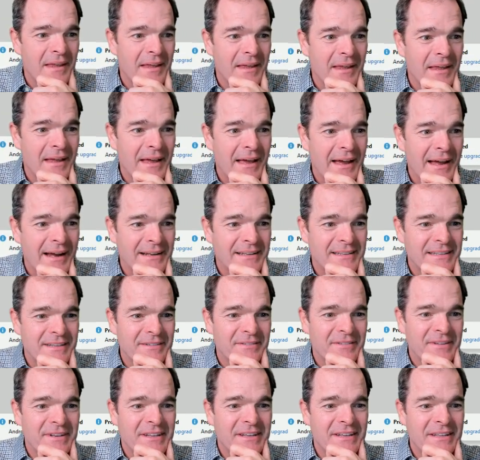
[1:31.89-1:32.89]

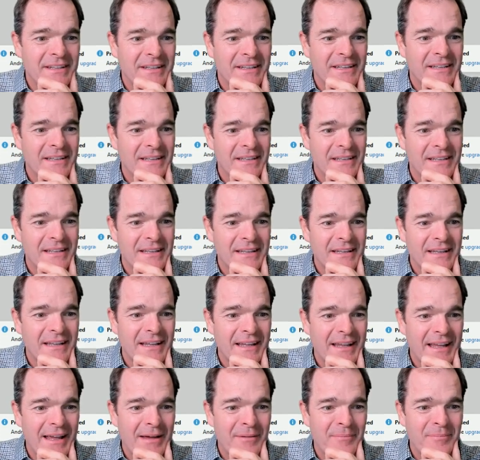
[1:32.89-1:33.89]
activity,
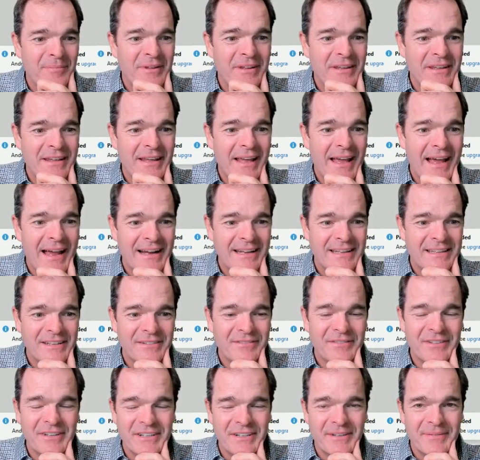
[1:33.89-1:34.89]
empty
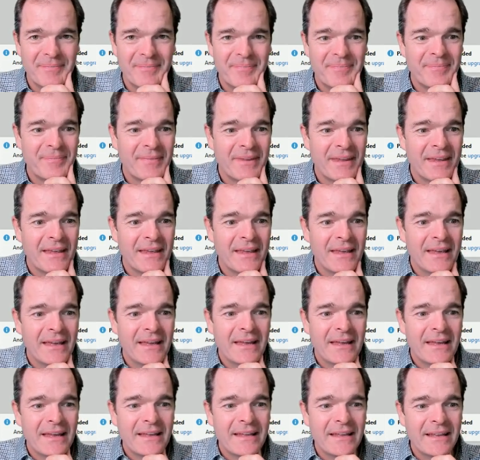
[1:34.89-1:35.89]
activity.
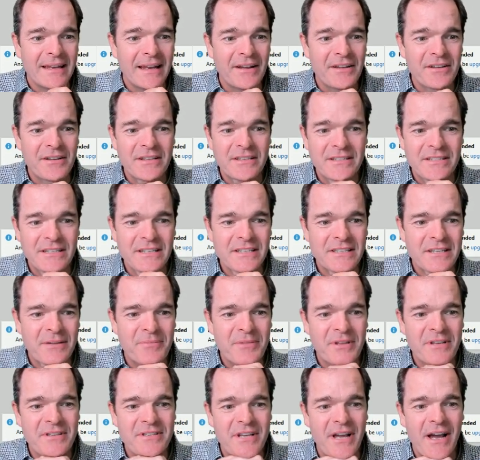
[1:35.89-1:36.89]
Now you can see some of
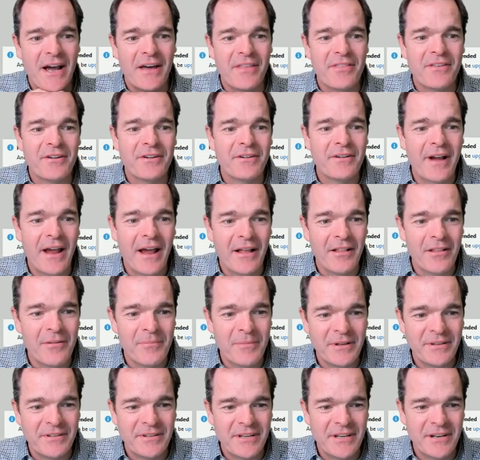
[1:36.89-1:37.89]
these other
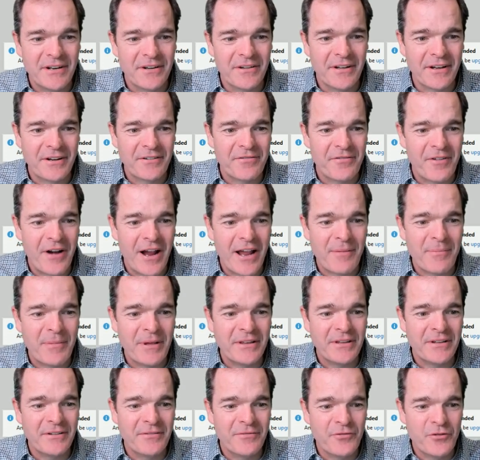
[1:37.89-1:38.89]
elements here, like fragment
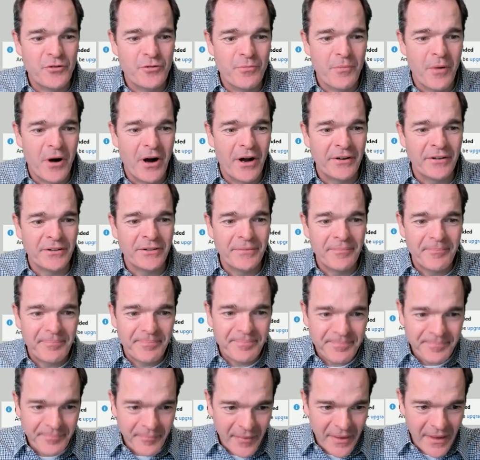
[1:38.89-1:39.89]
and view model.
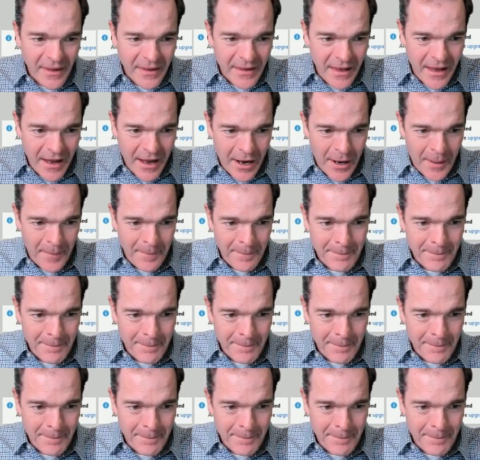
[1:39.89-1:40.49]
For